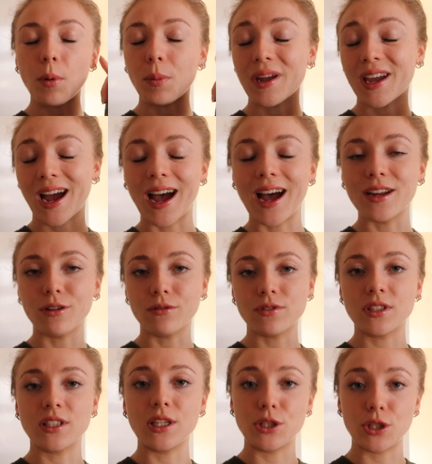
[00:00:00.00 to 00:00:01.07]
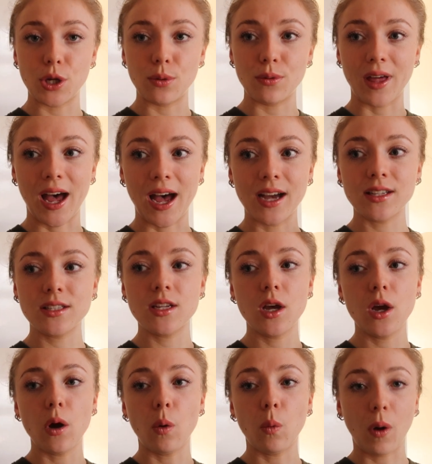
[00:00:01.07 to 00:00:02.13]
But we can't obviously do that
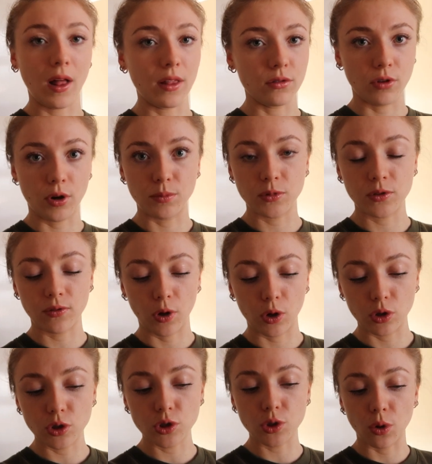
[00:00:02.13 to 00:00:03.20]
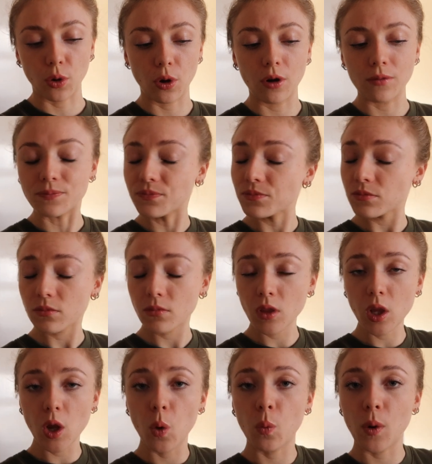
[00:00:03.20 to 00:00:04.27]
while the room's full. So
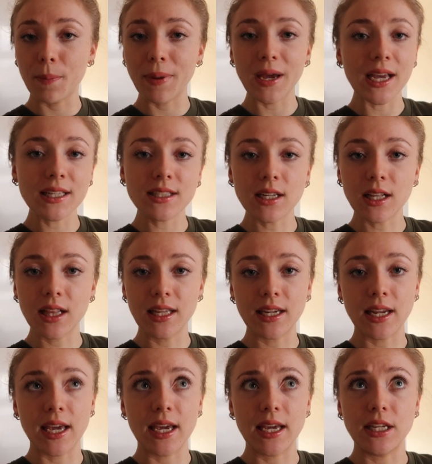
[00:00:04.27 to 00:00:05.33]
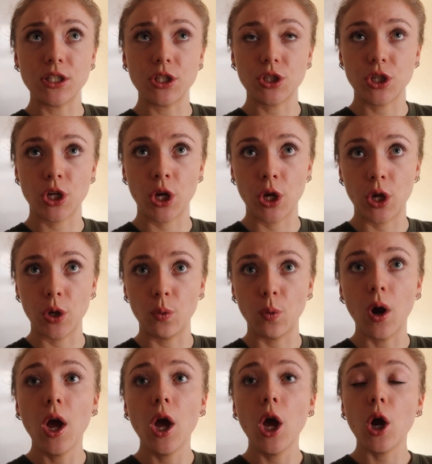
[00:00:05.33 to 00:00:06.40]
we basically need
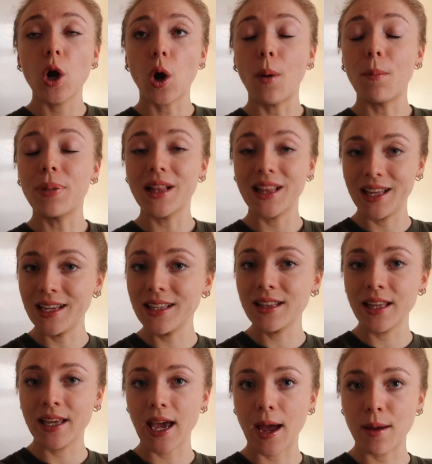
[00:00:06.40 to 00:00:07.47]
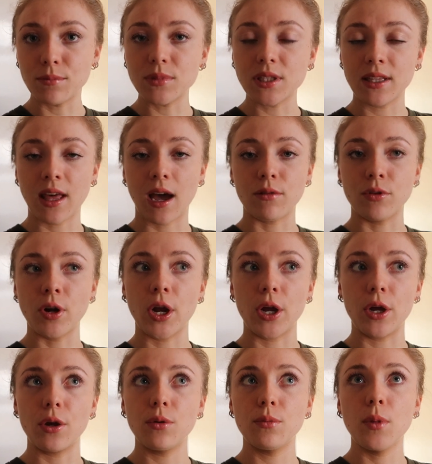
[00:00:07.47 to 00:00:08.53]
to completely empty that
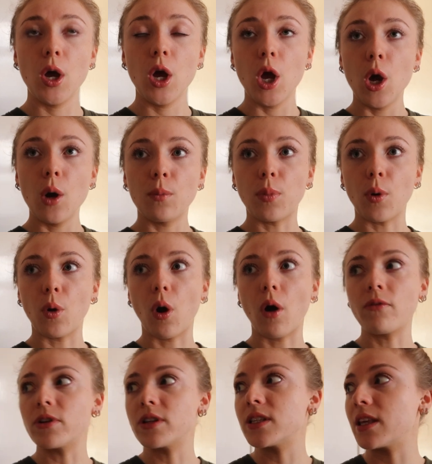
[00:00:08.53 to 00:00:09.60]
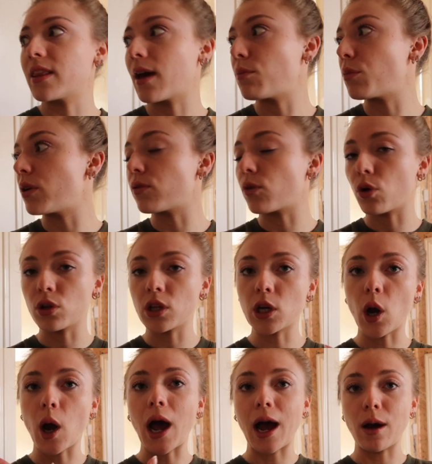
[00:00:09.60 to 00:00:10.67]
room. But obviously then we've only
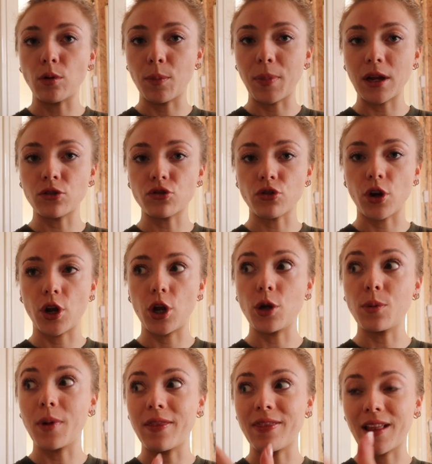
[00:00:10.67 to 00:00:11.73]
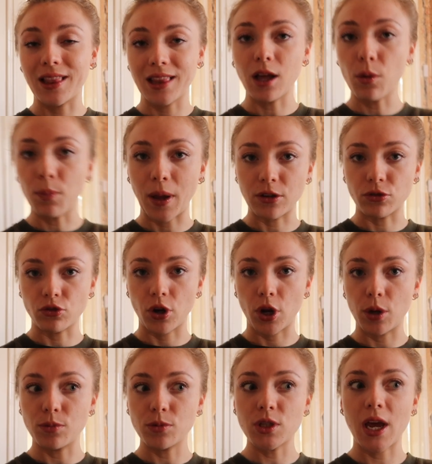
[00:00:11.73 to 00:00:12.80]
got our bedroom and the little
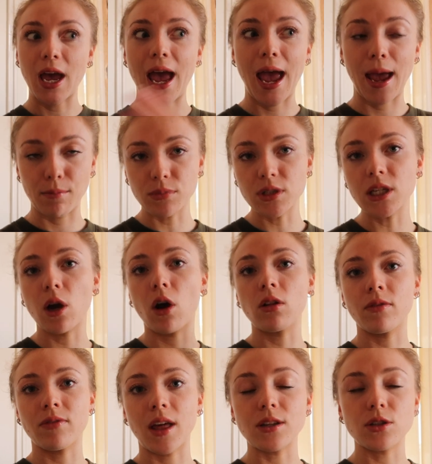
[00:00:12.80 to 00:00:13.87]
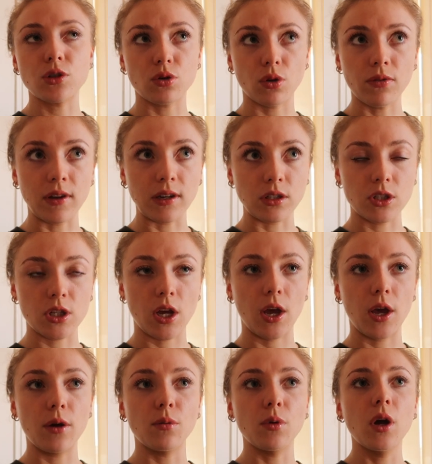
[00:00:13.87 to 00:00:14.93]
bedroom to empty all of that stuff
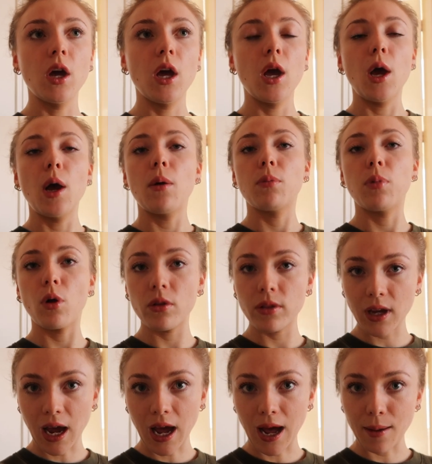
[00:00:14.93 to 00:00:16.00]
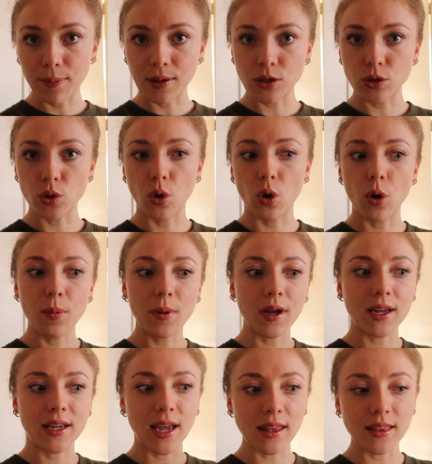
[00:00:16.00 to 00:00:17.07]
into, pull the carpets
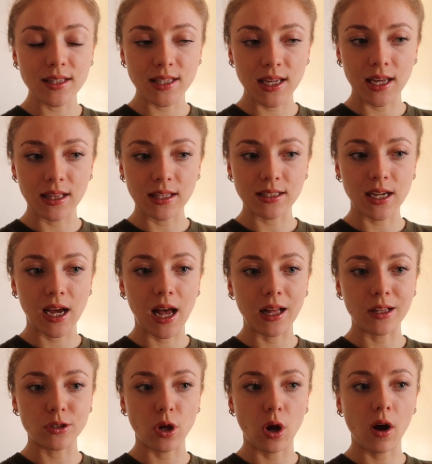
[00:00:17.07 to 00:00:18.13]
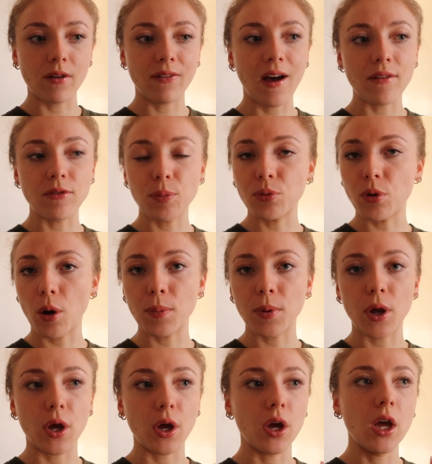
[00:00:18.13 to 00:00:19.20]
up, get the ceiling tiles off, have a
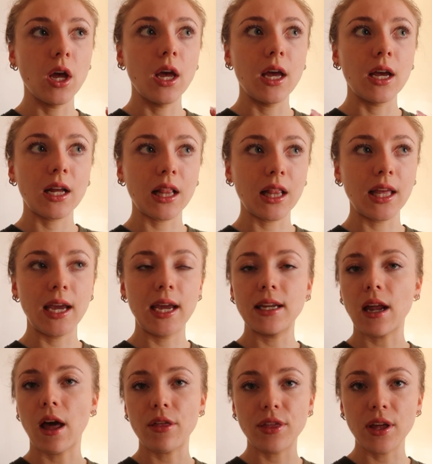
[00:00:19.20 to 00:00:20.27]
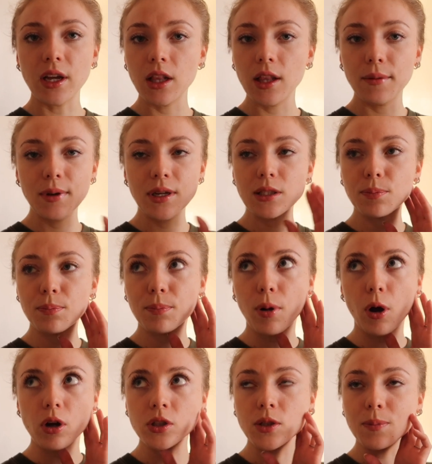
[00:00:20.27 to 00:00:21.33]
proper clean. I think Louis's
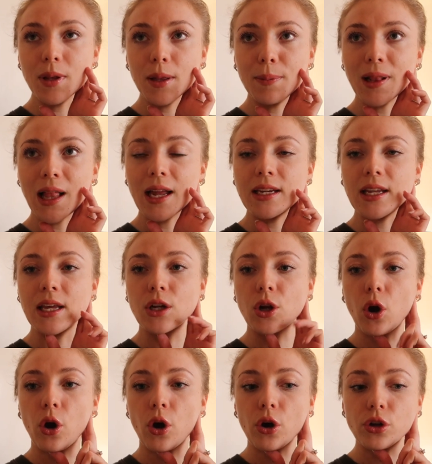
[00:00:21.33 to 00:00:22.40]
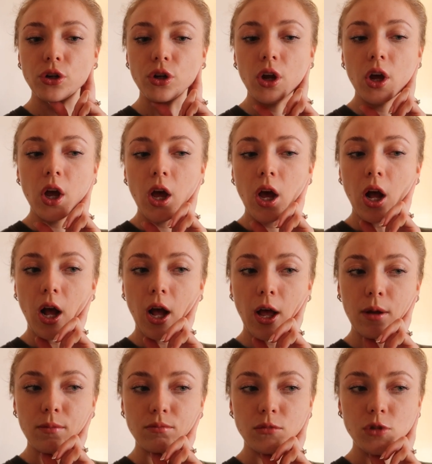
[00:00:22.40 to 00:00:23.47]
possibly planning on
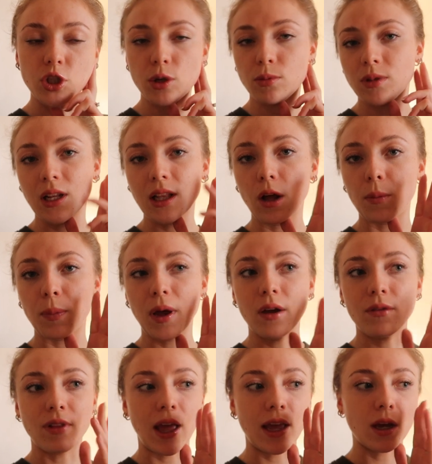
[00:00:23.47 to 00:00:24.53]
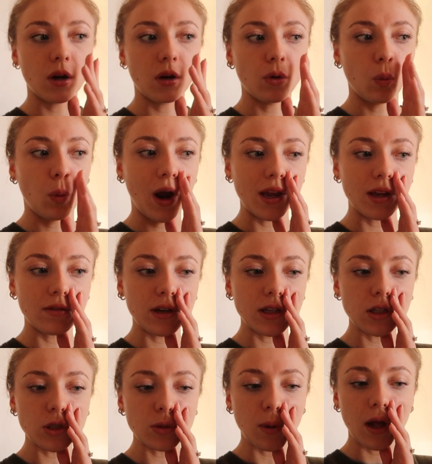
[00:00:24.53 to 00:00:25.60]
doing a little bit of like
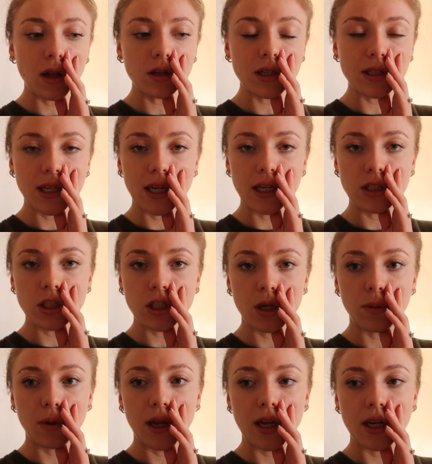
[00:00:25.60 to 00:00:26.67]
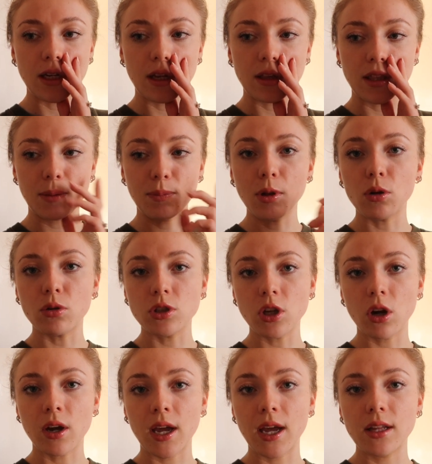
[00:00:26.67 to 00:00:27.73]
wiring as well, because he's doing the plug
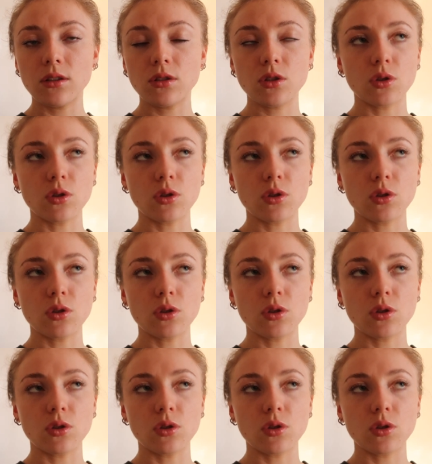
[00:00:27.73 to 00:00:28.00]
sockets.